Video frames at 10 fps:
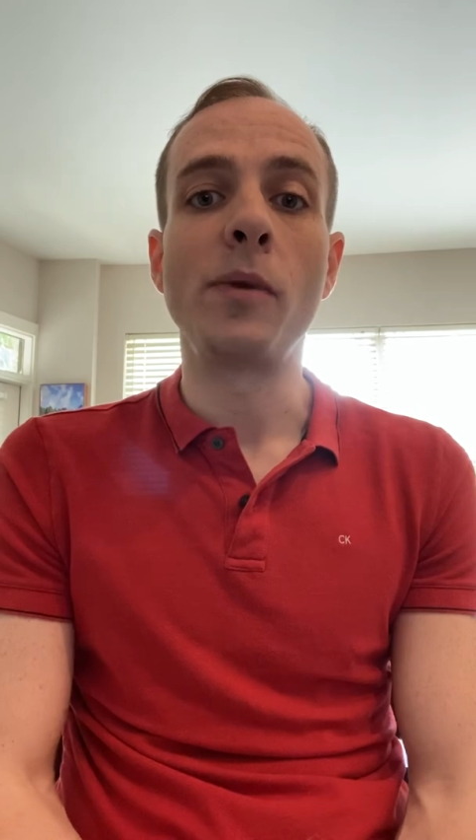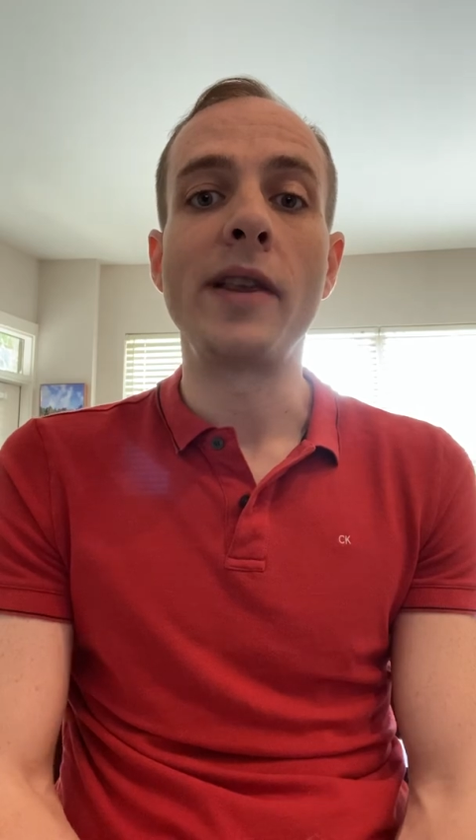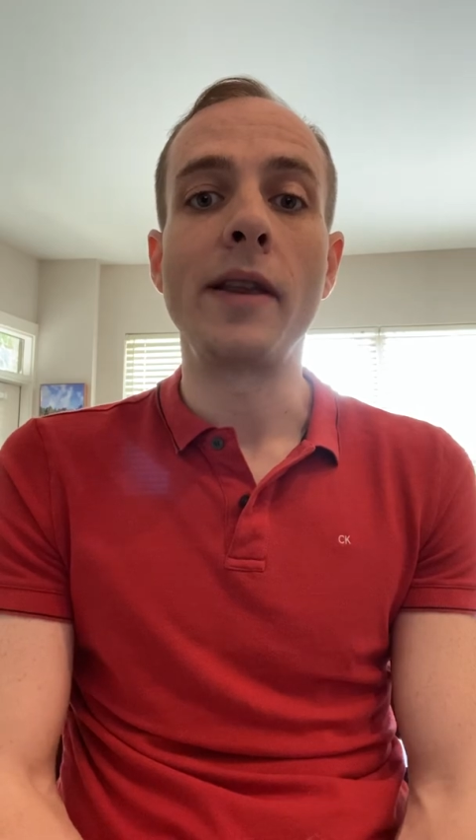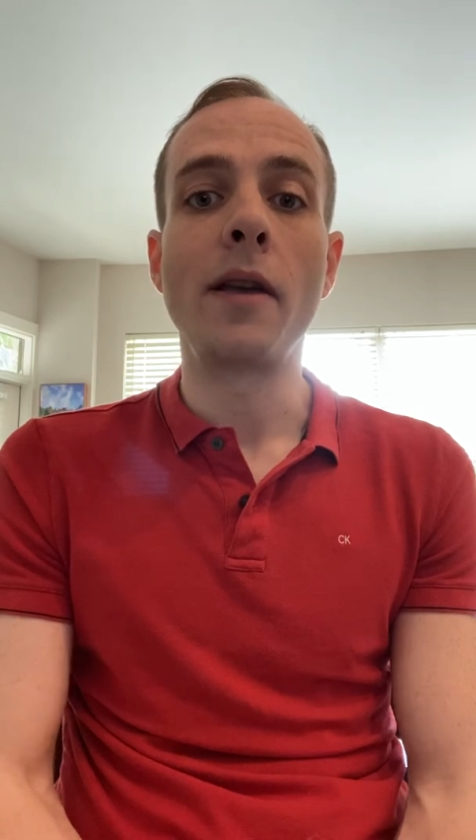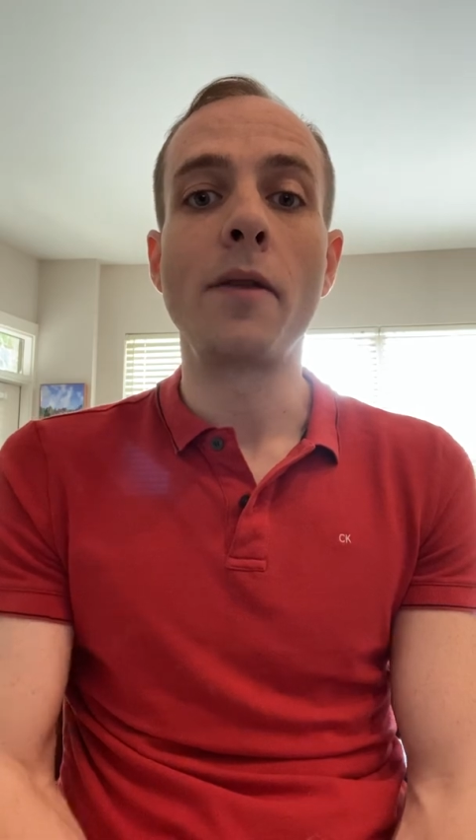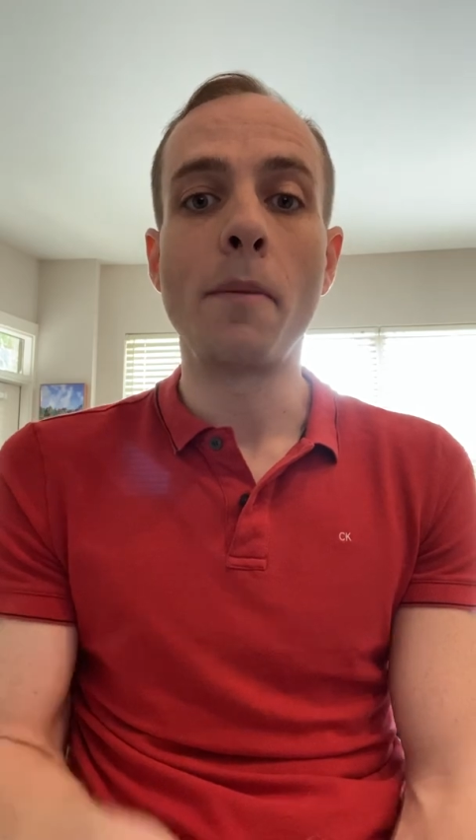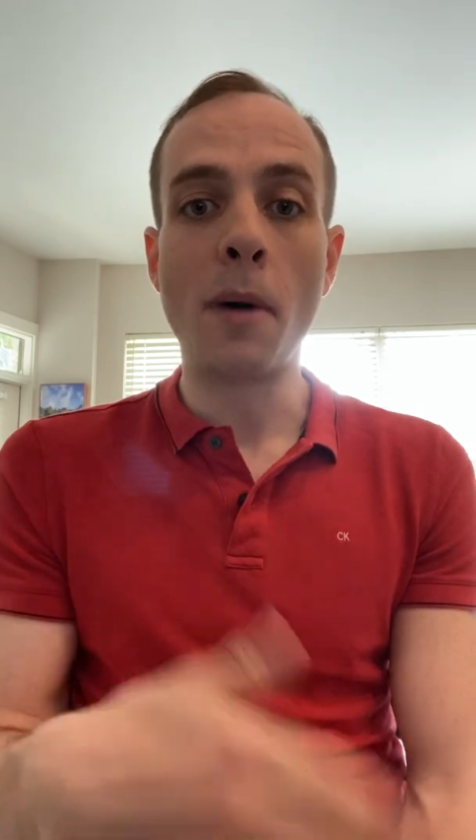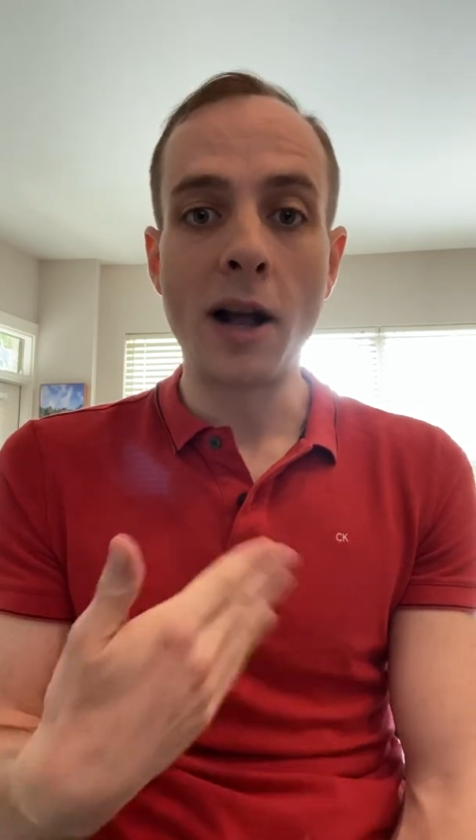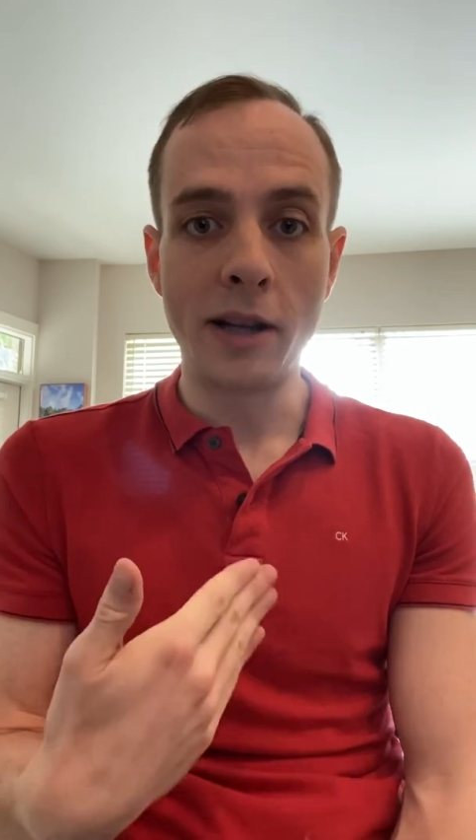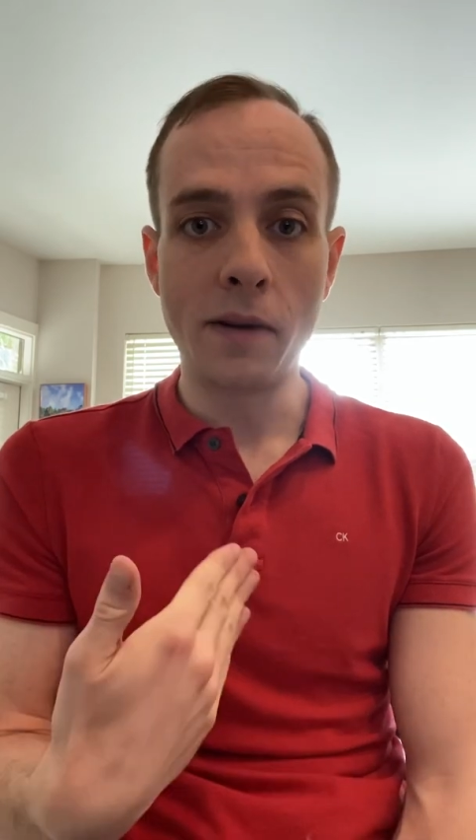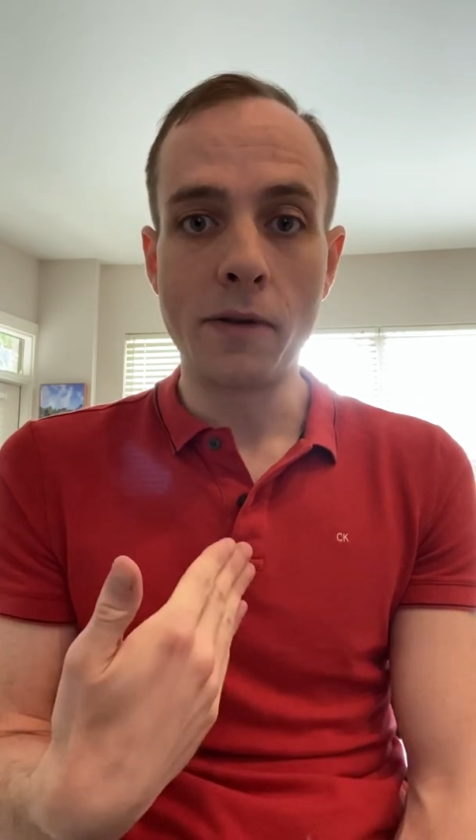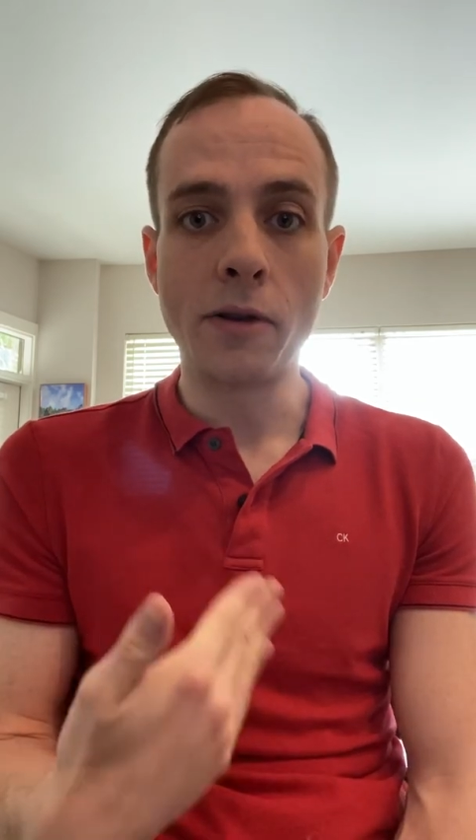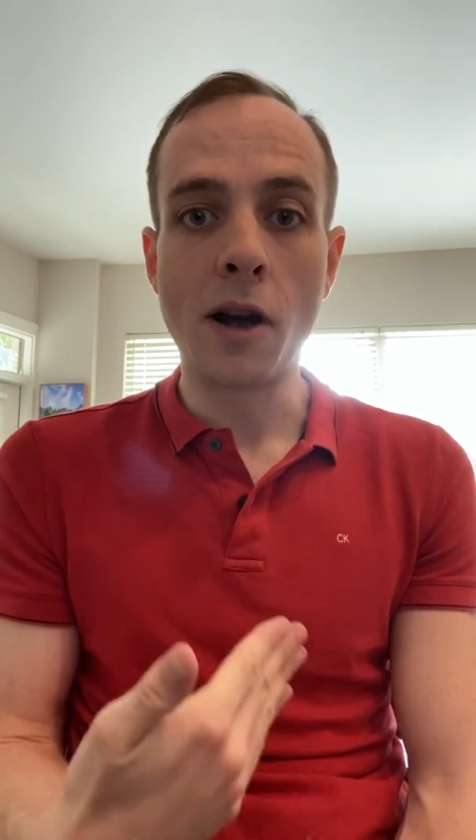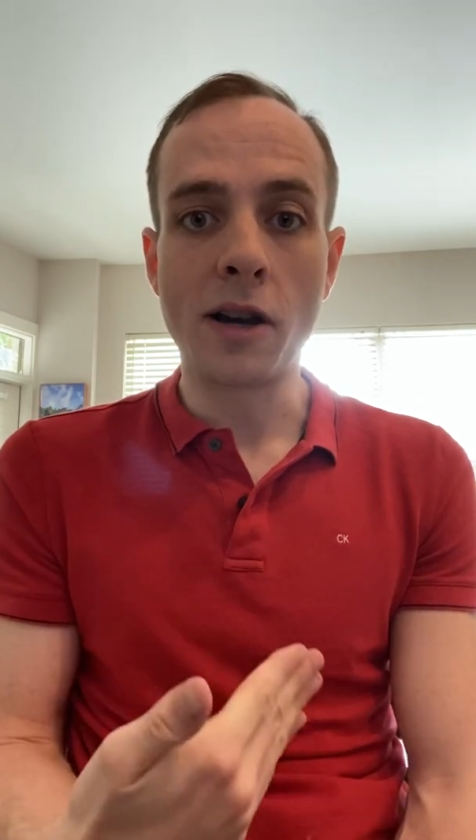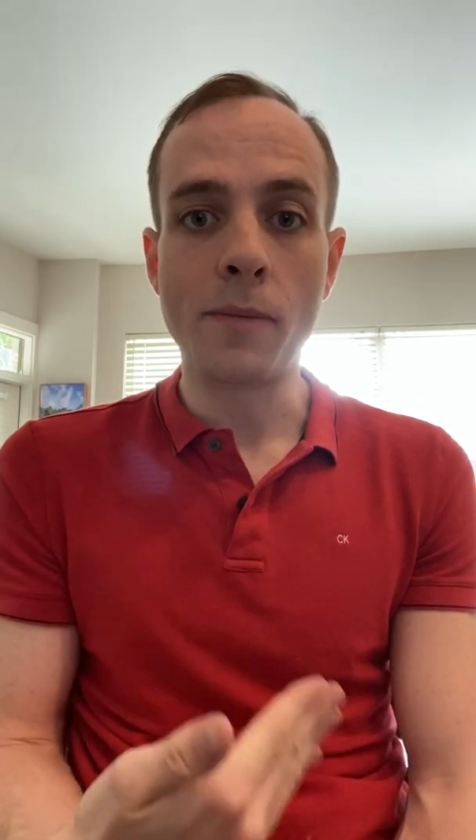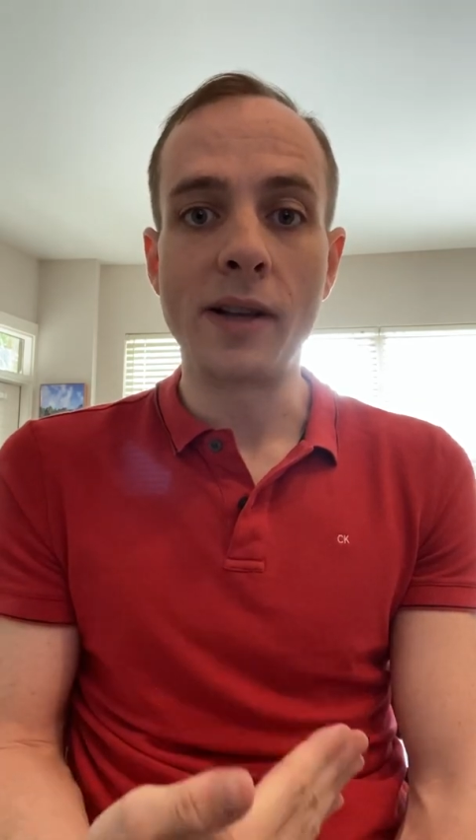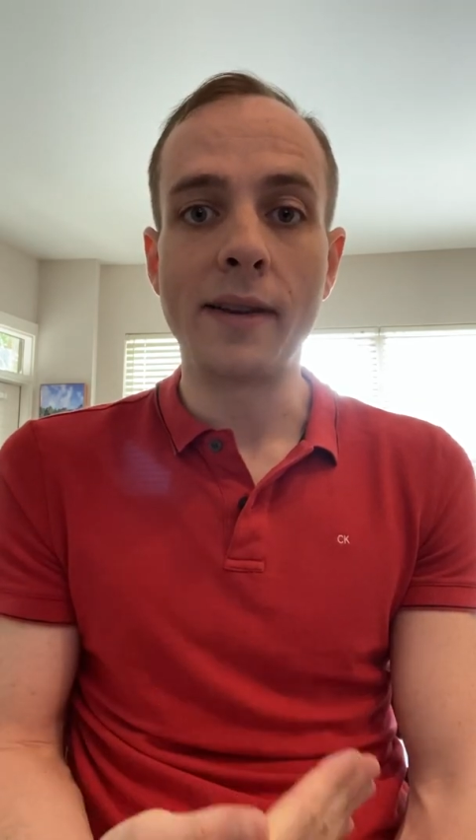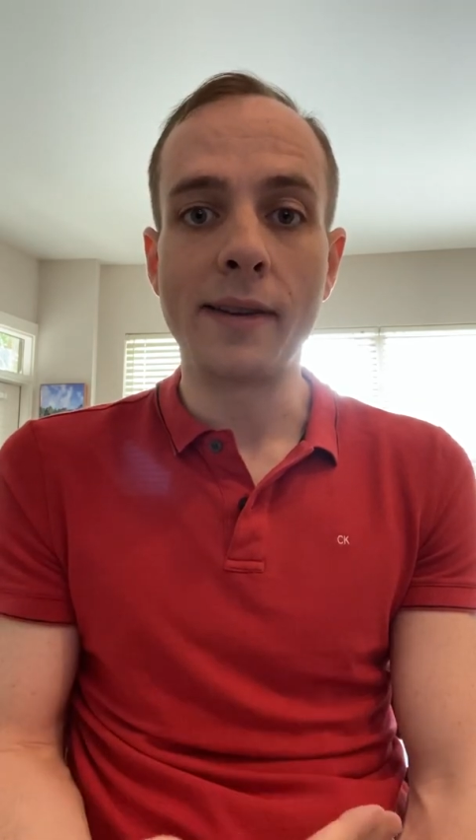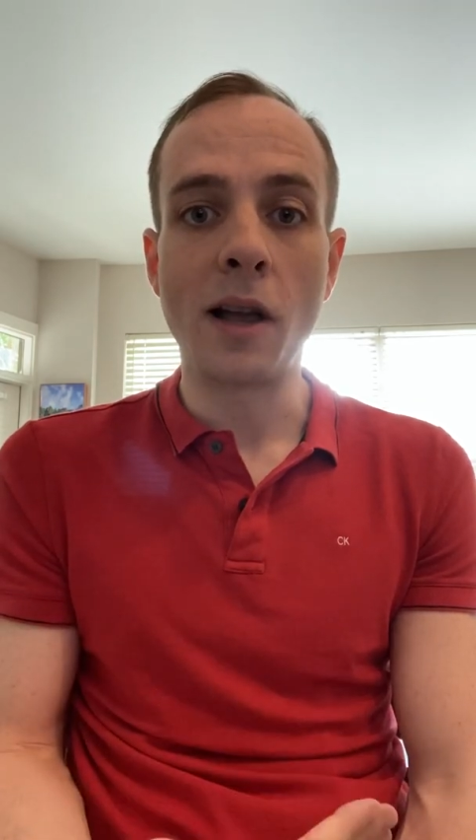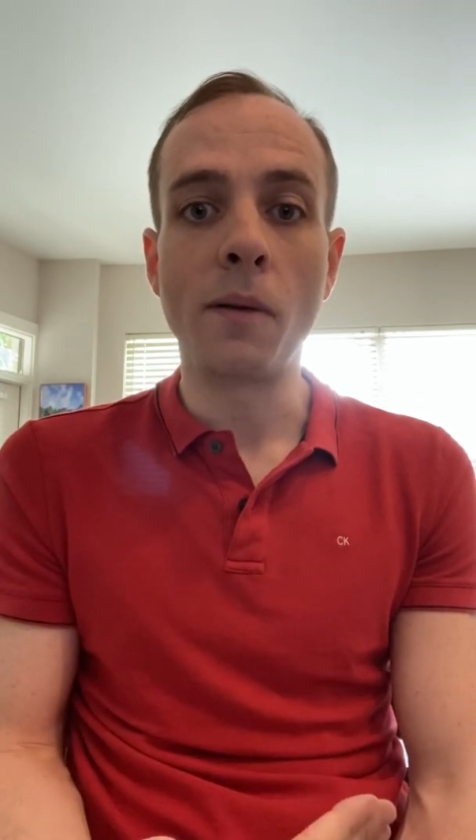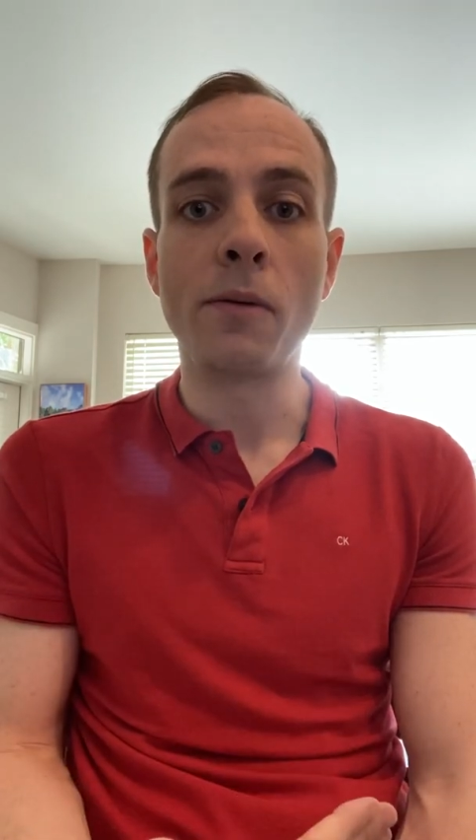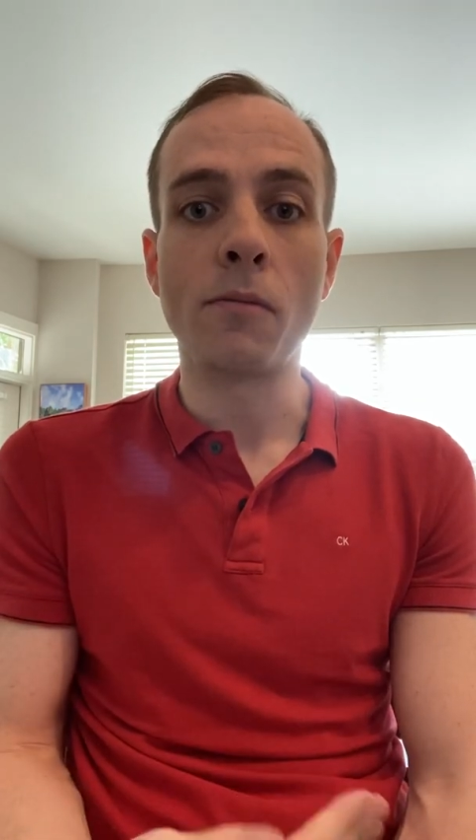within the body of the document itself